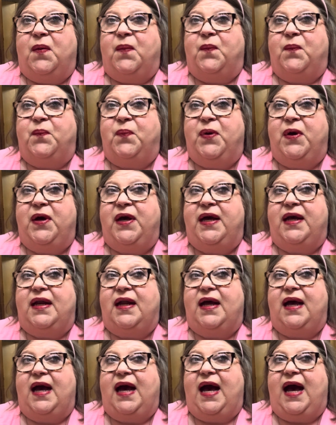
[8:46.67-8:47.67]

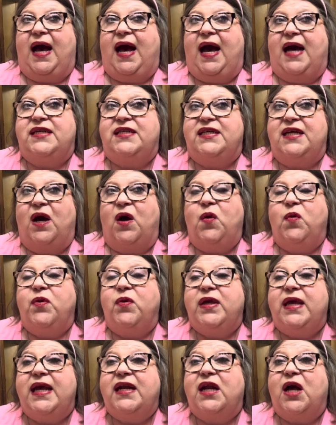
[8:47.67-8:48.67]
But I don't
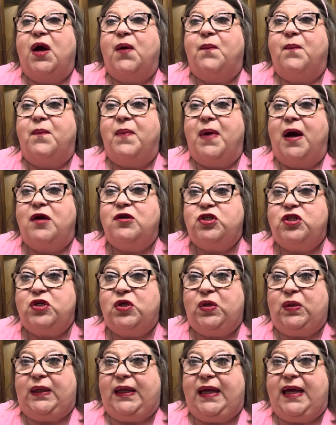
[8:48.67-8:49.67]
get
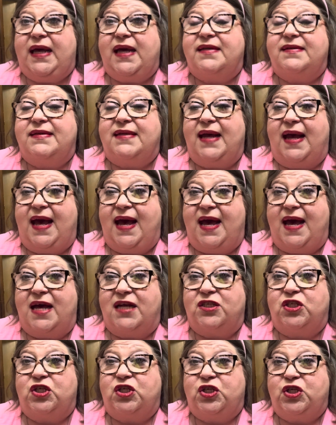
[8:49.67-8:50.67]
emotionally
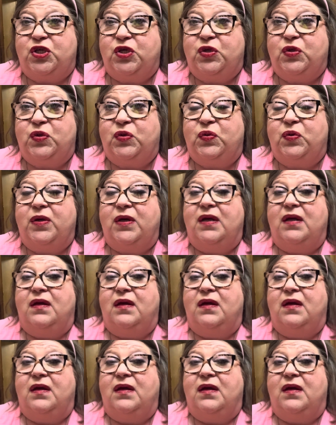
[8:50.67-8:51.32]
attached to